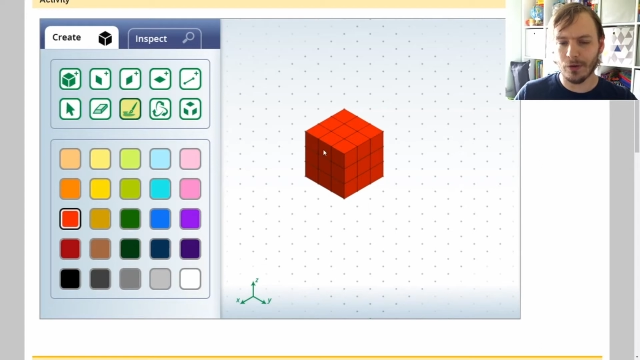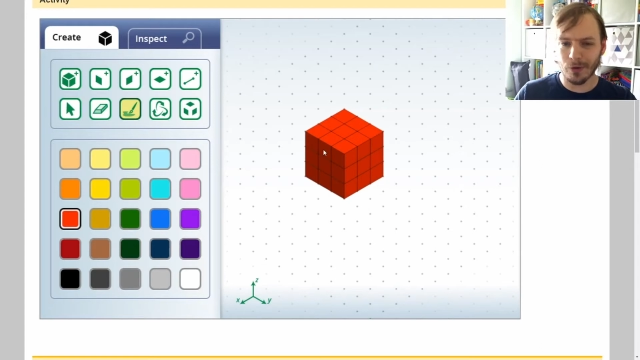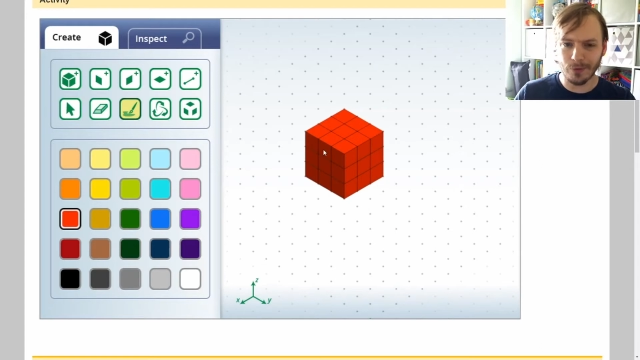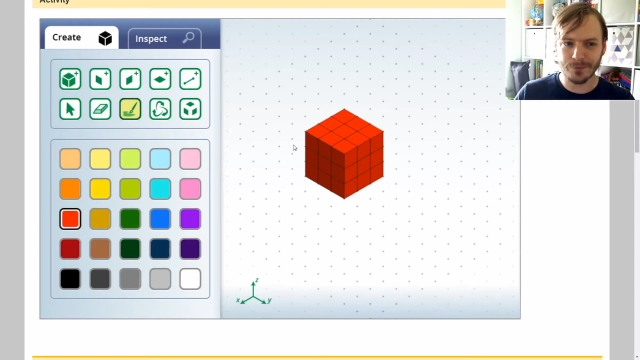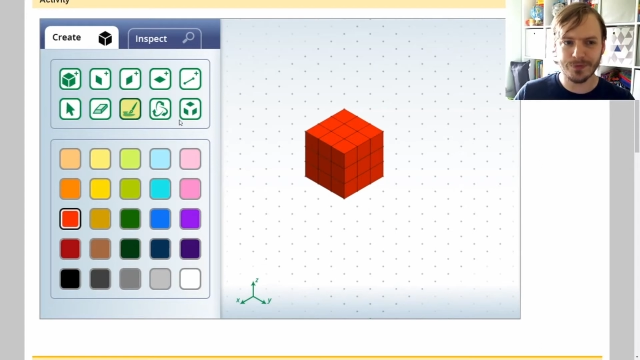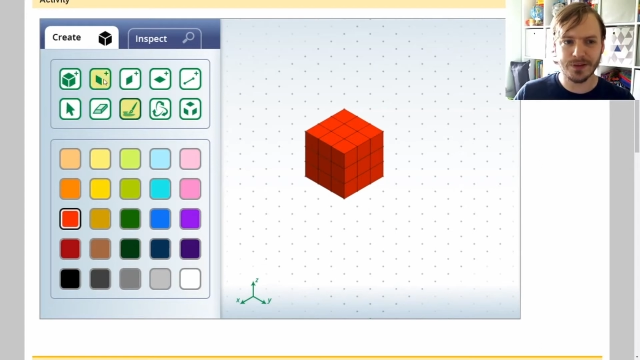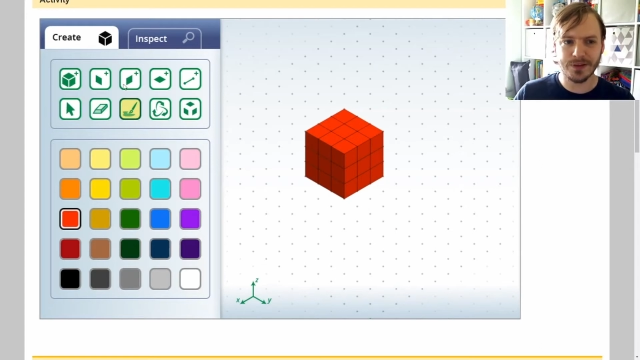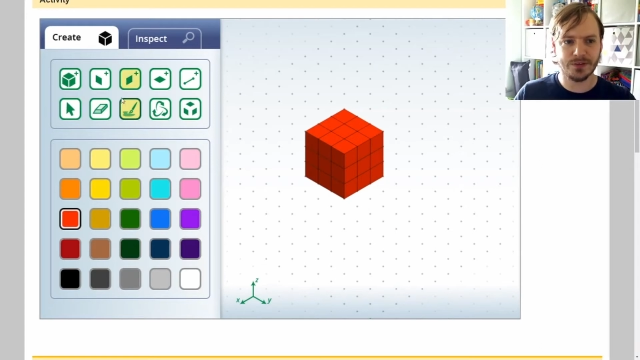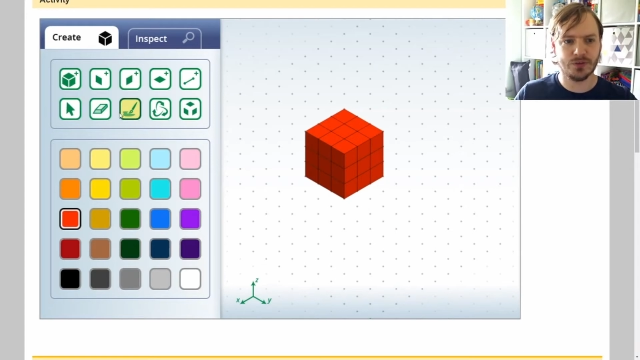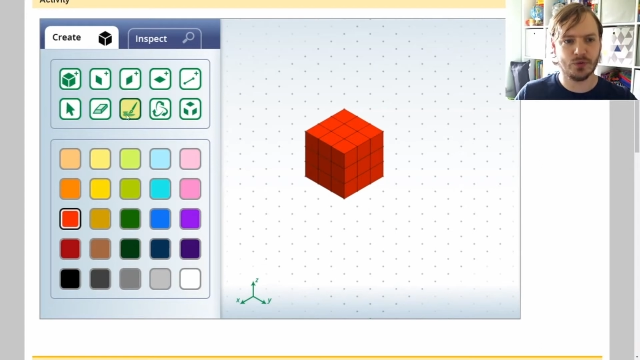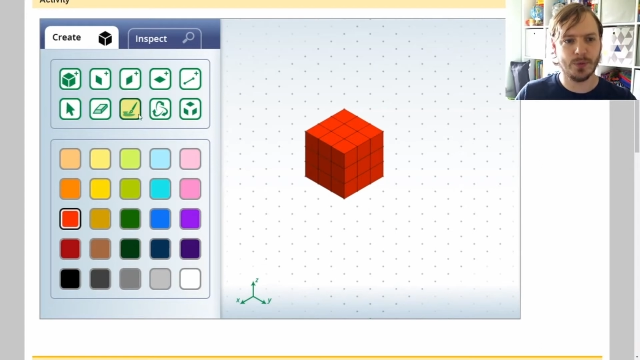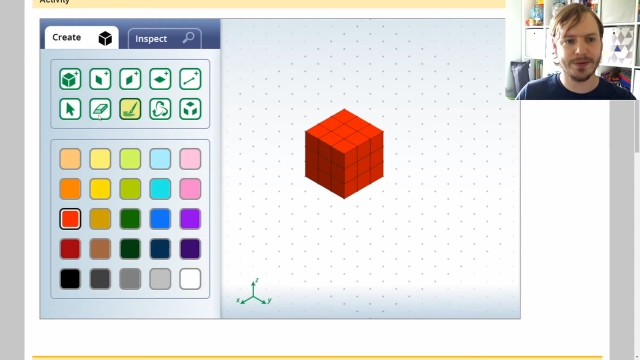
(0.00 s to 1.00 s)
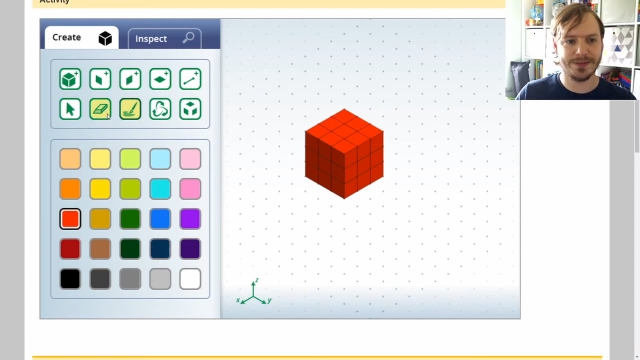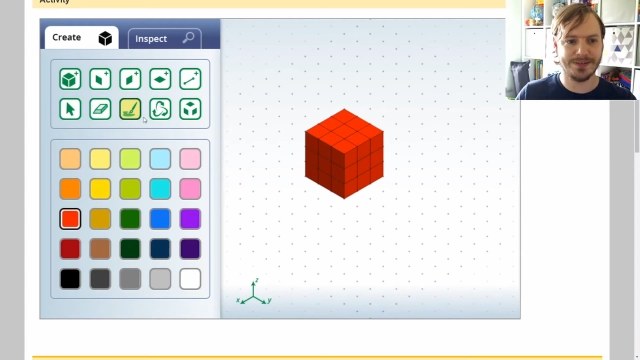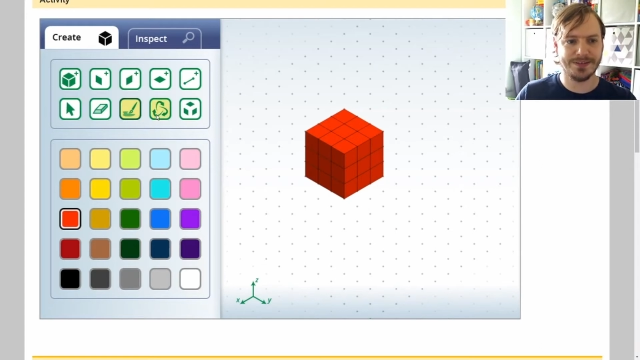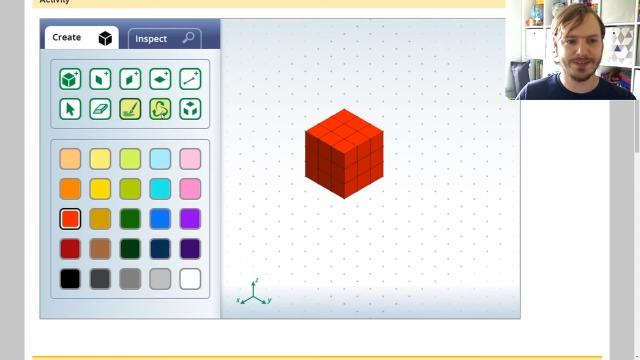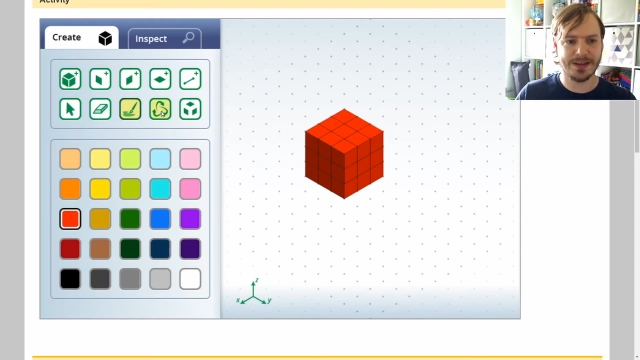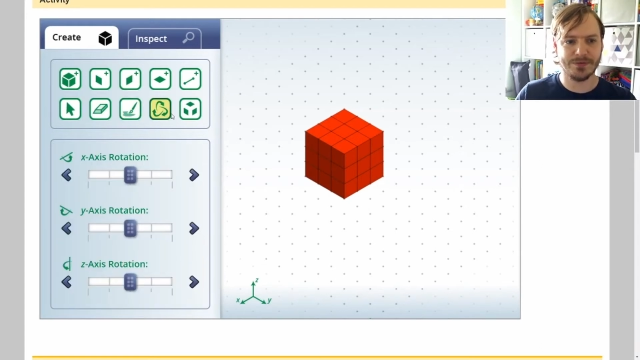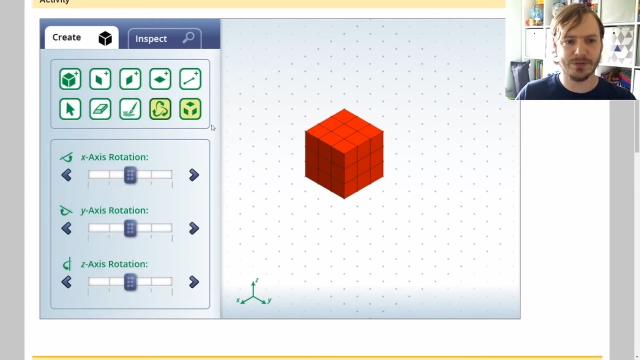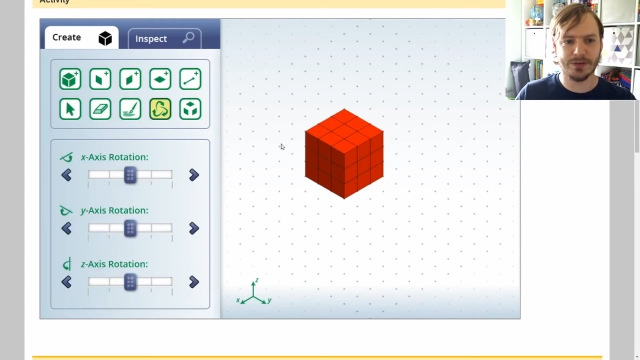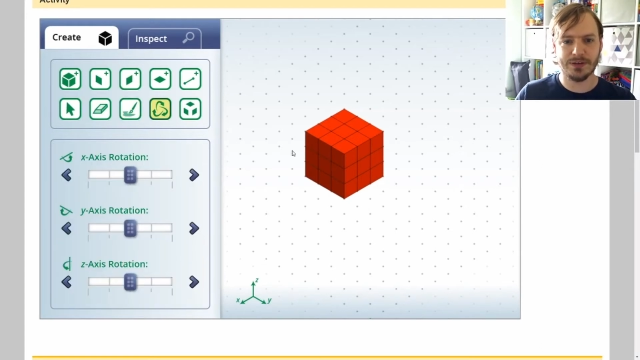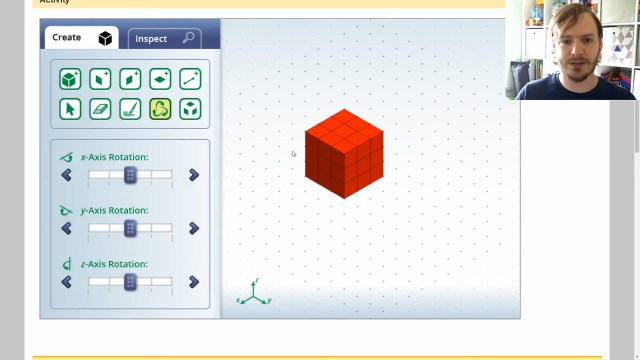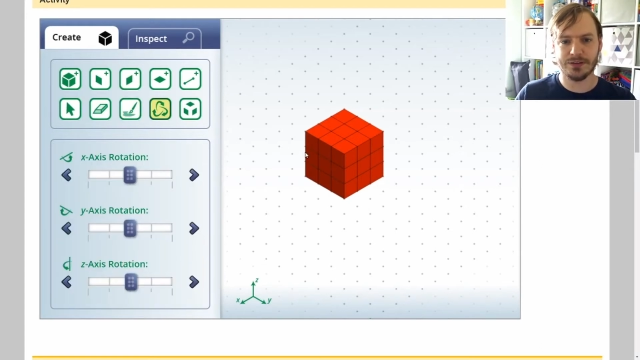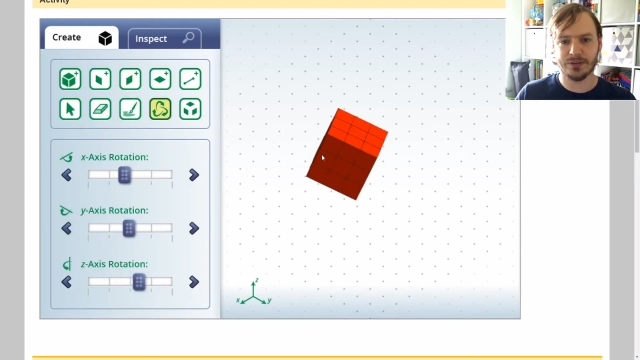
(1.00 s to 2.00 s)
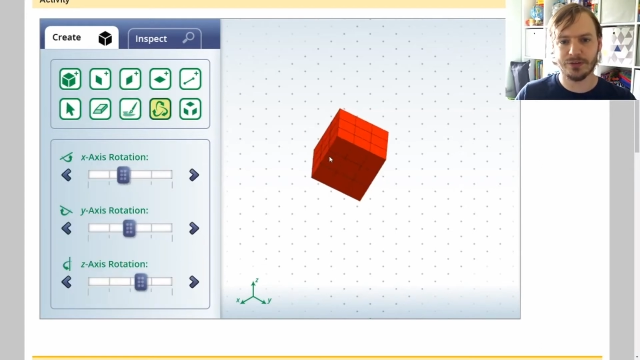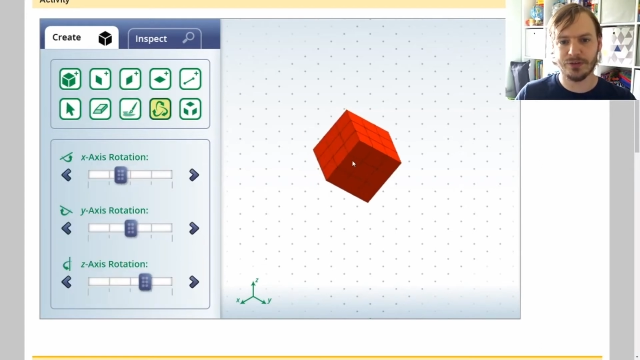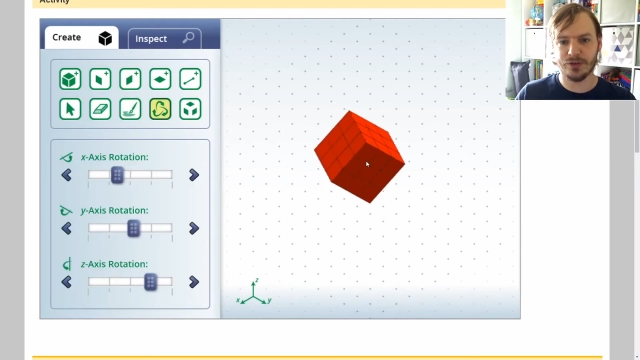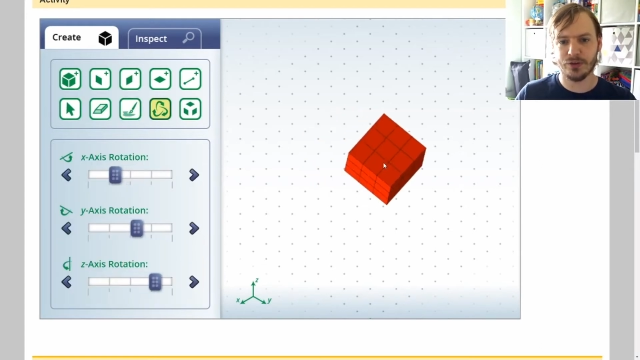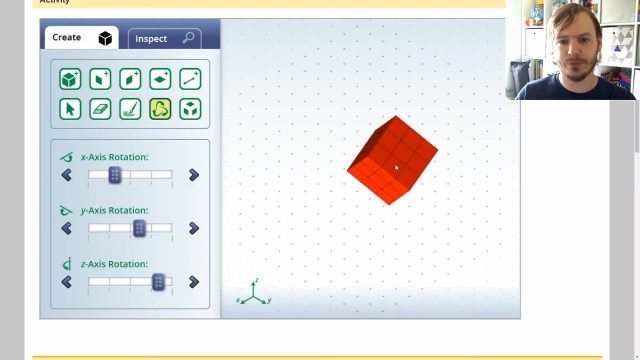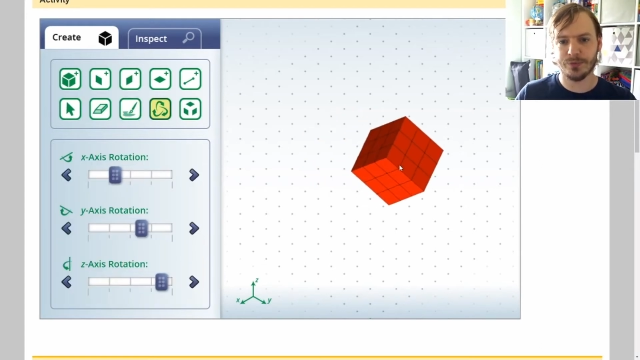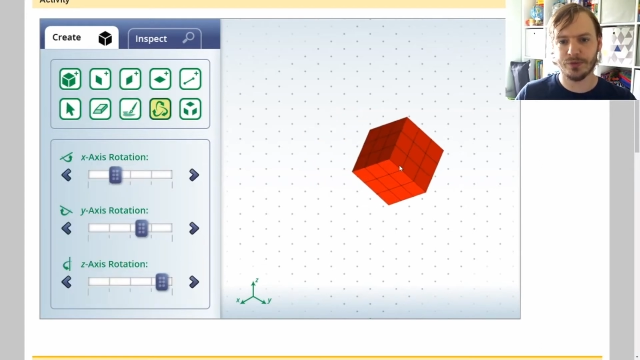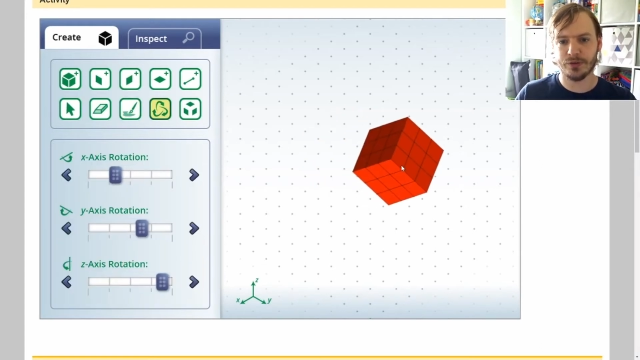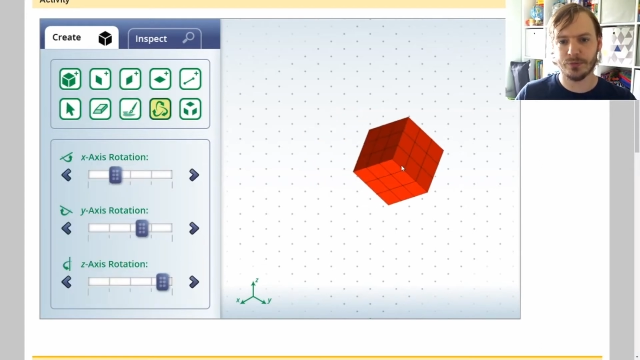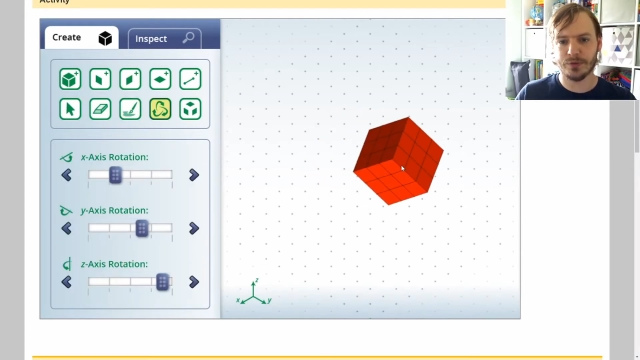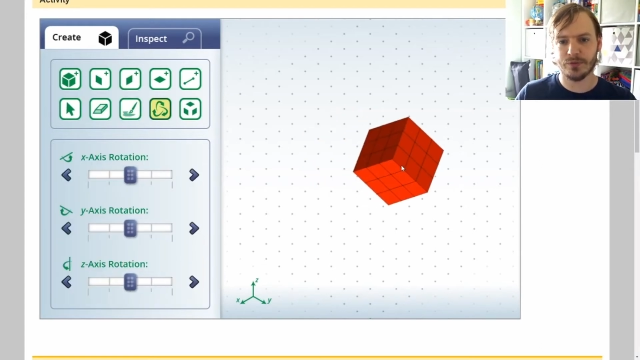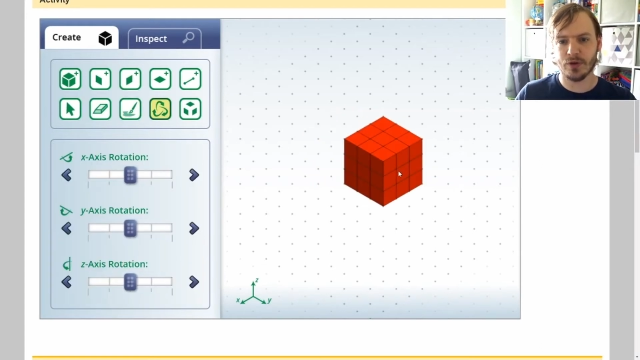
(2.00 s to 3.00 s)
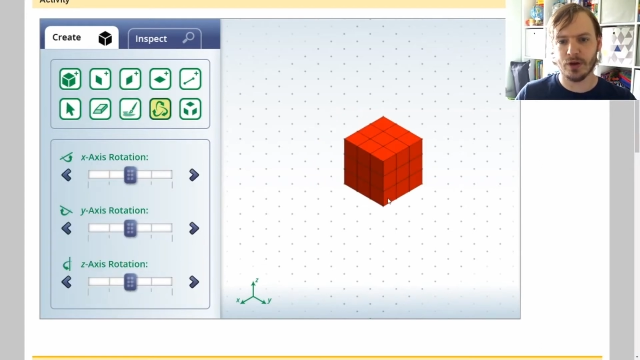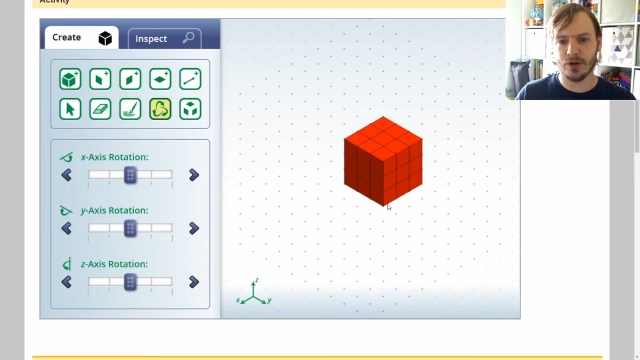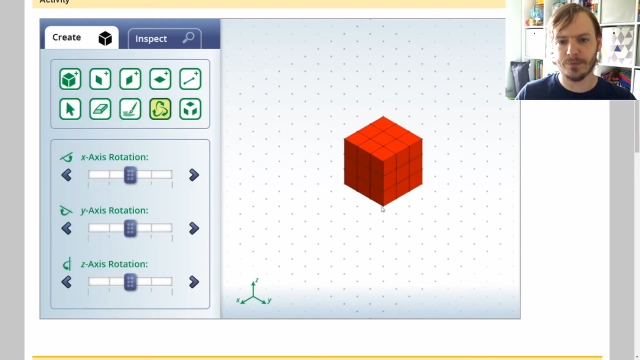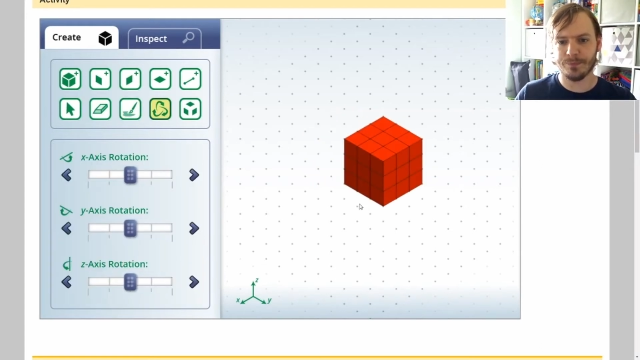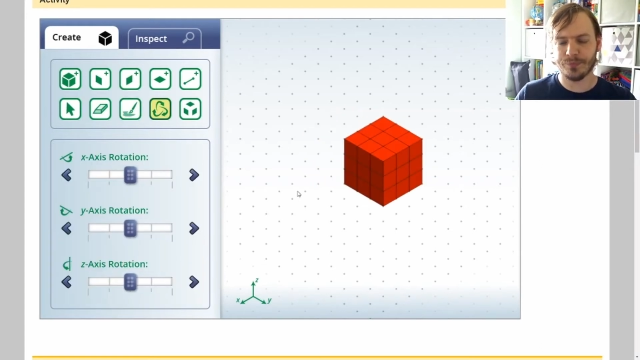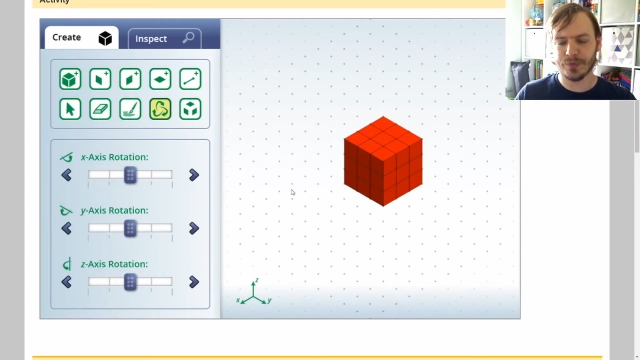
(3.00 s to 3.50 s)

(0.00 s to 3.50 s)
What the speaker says: of these 27 little cubes that we've got,